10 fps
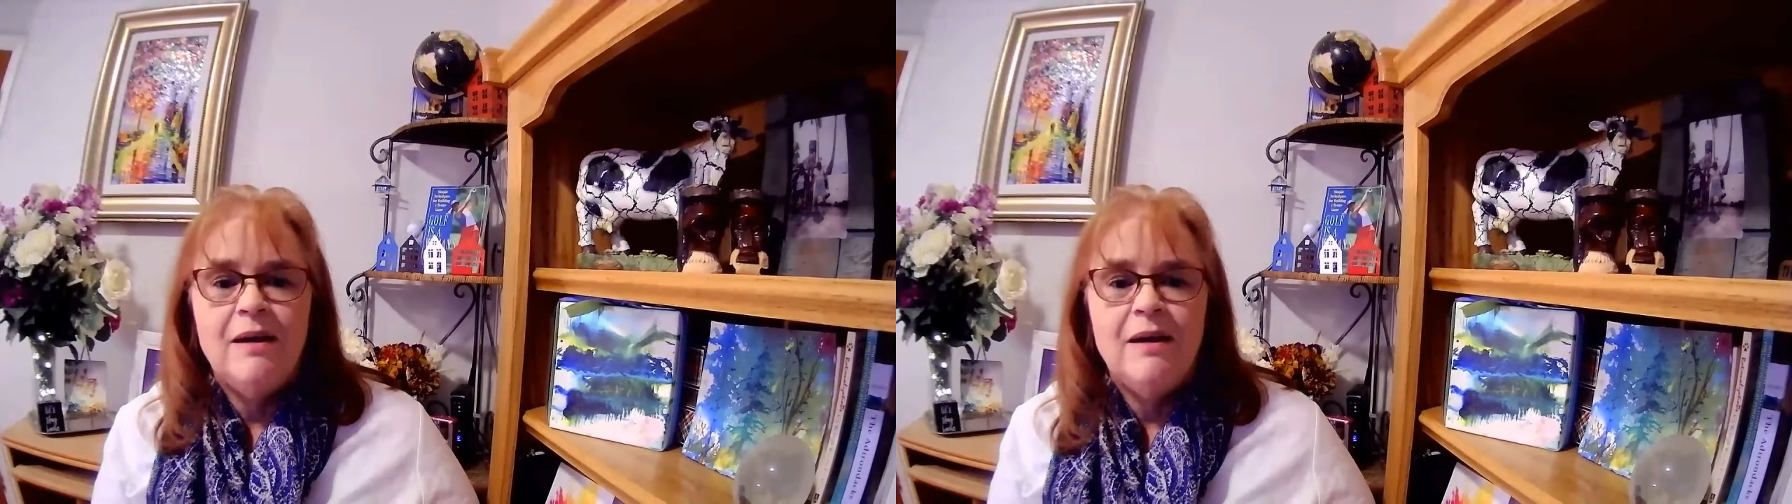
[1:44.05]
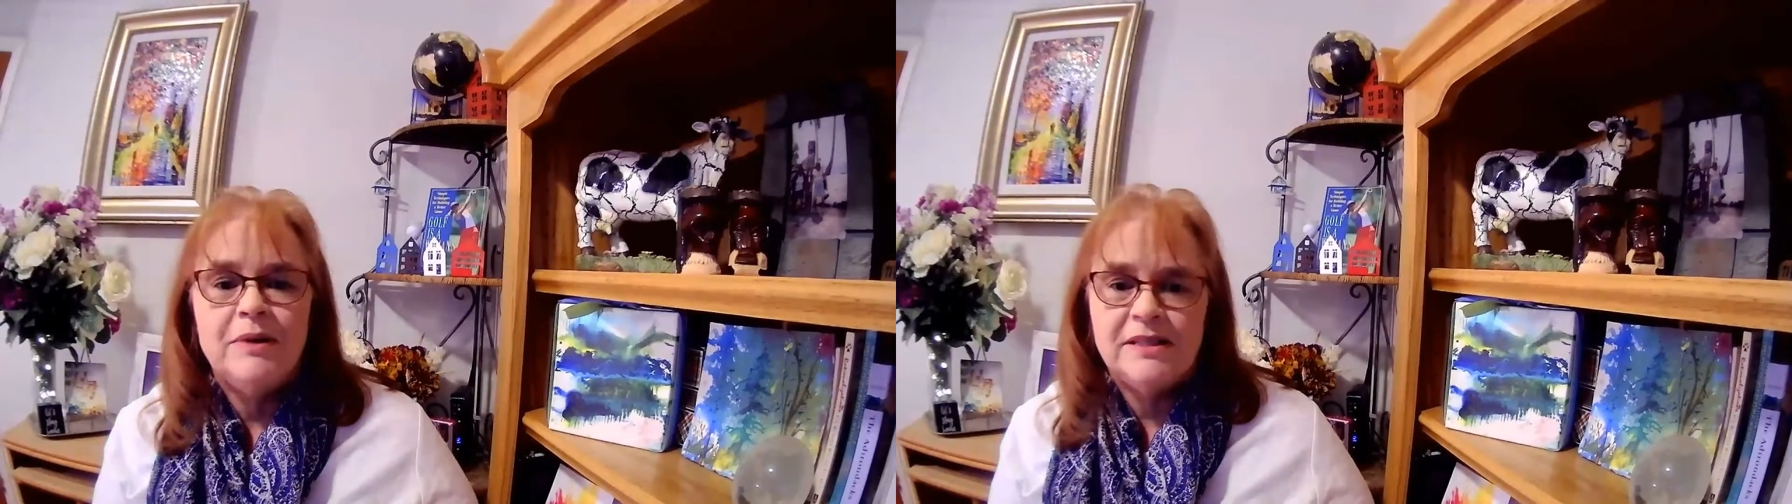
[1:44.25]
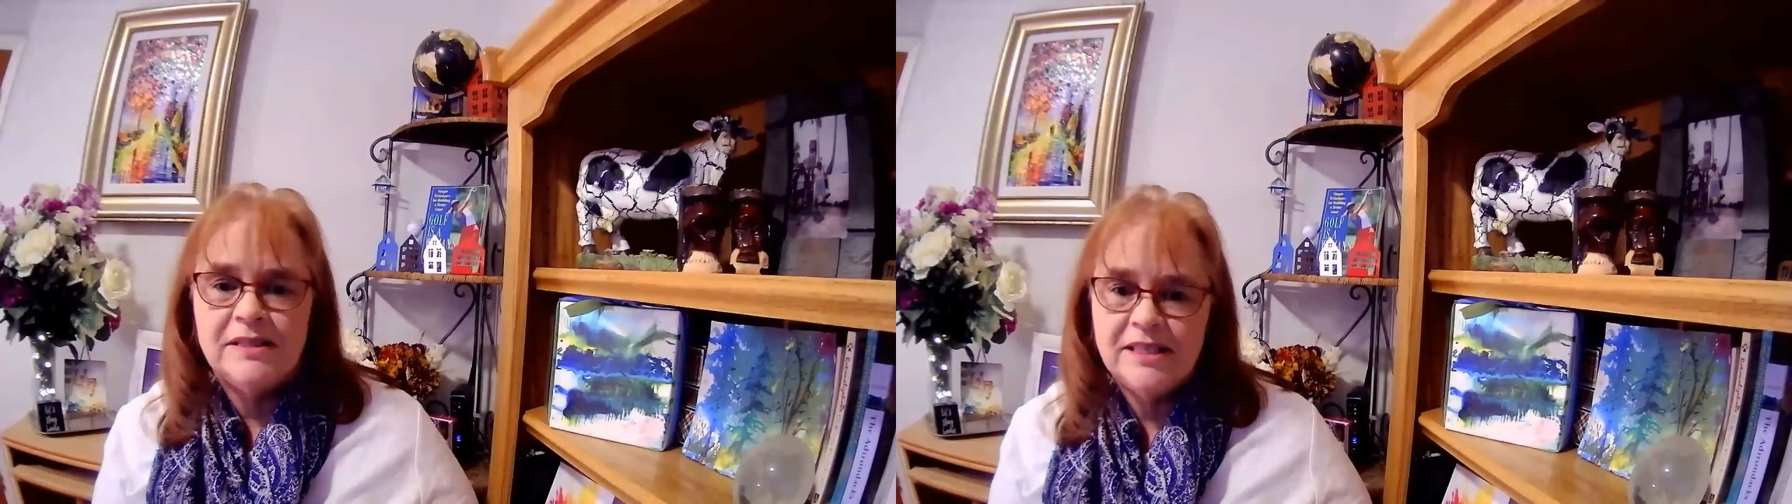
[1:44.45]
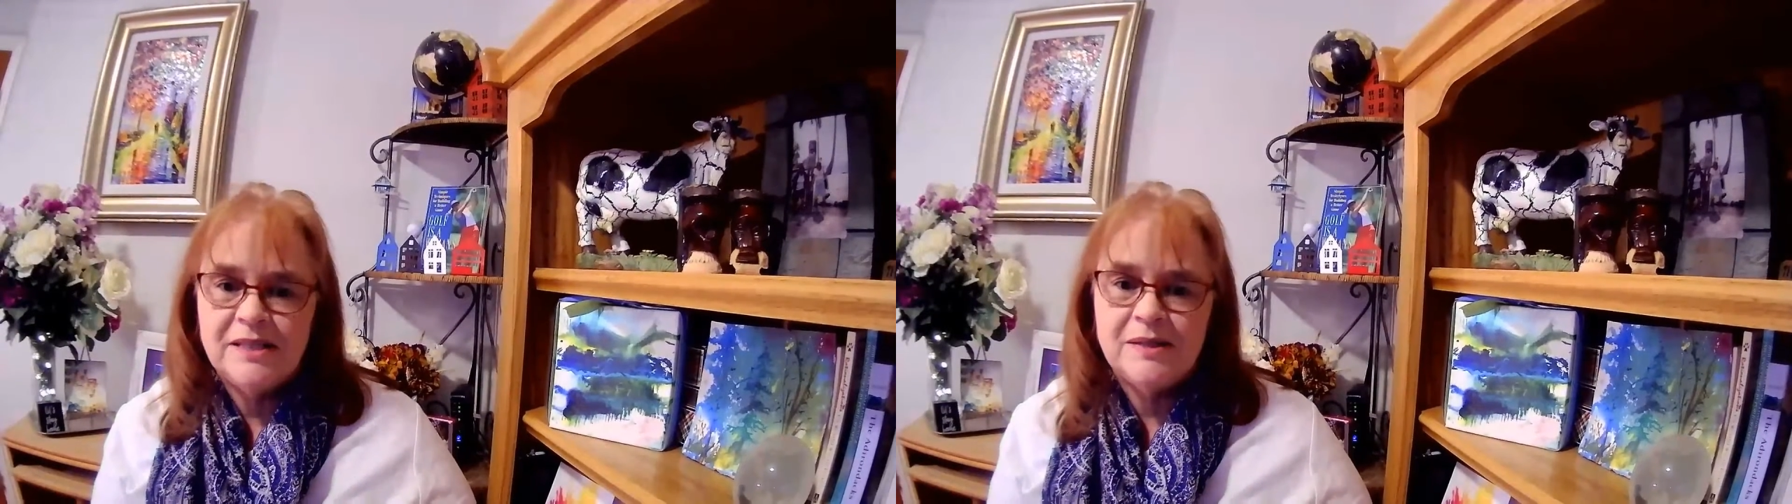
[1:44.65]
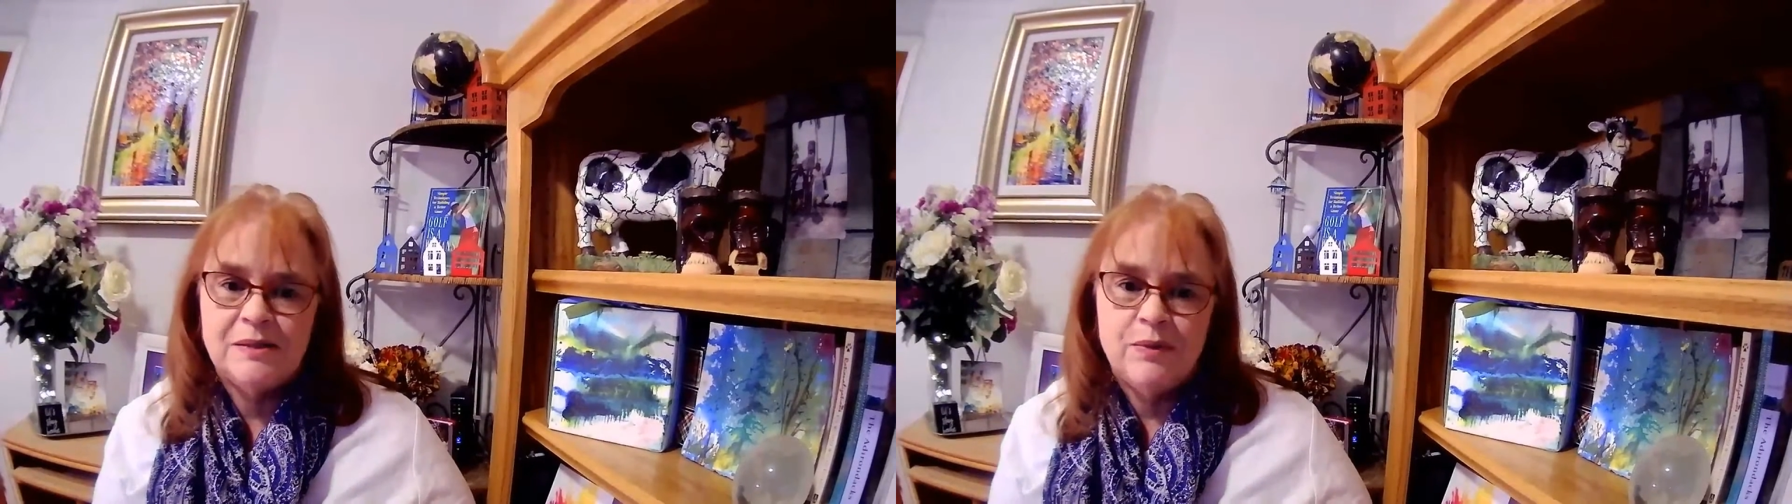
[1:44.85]
because this
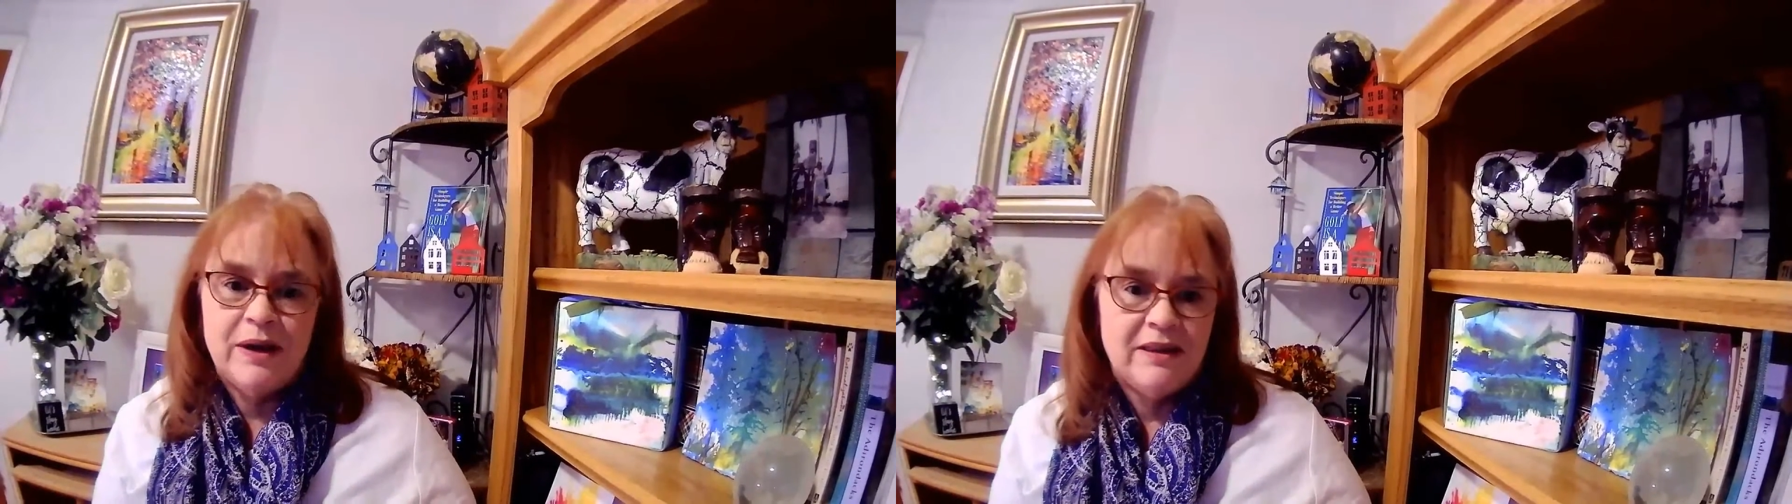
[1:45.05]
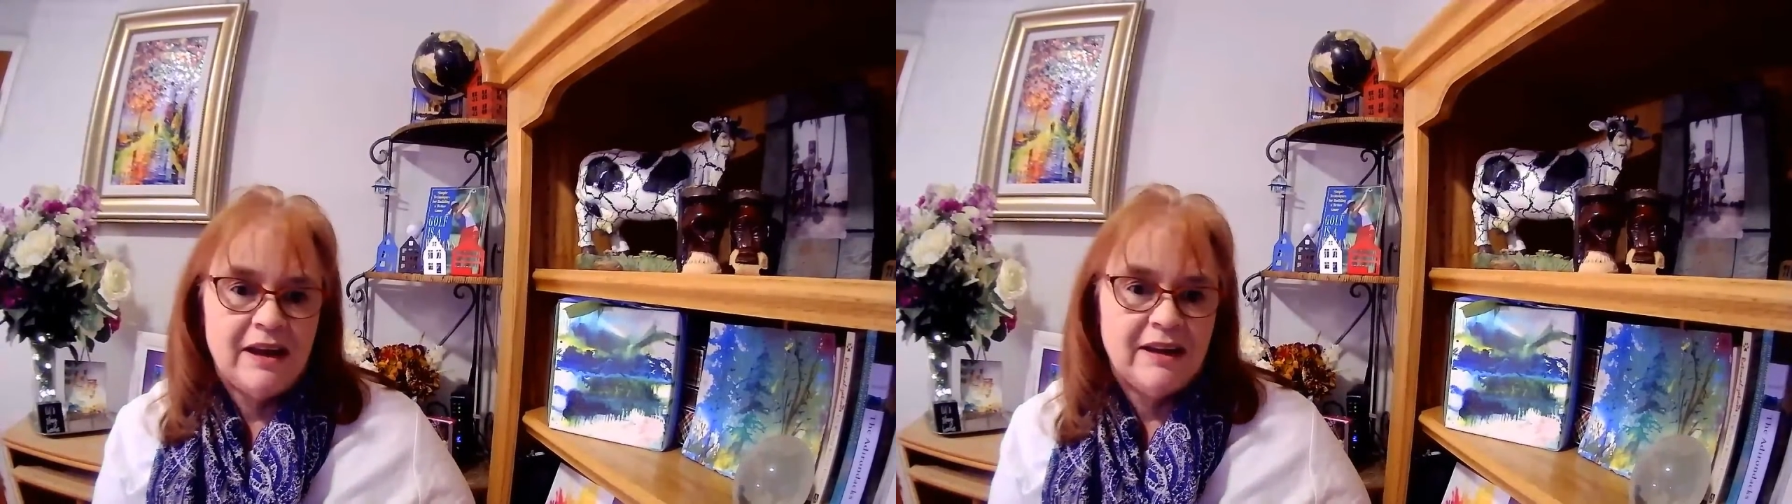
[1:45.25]
is the way that I